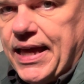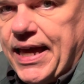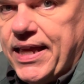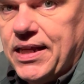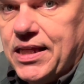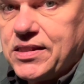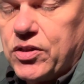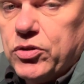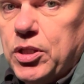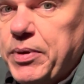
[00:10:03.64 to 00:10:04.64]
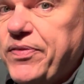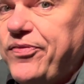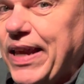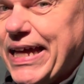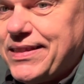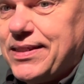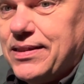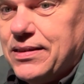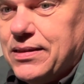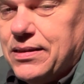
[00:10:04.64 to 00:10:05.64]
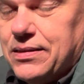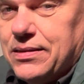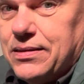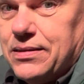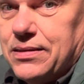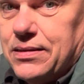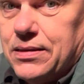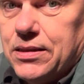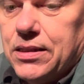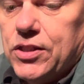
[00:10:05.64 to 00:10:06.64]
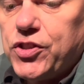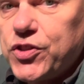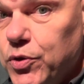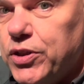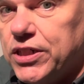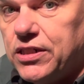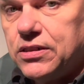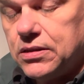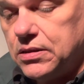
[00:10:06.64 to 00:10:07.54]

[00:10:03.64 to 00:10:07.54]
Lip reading: and it's going to be flat sooner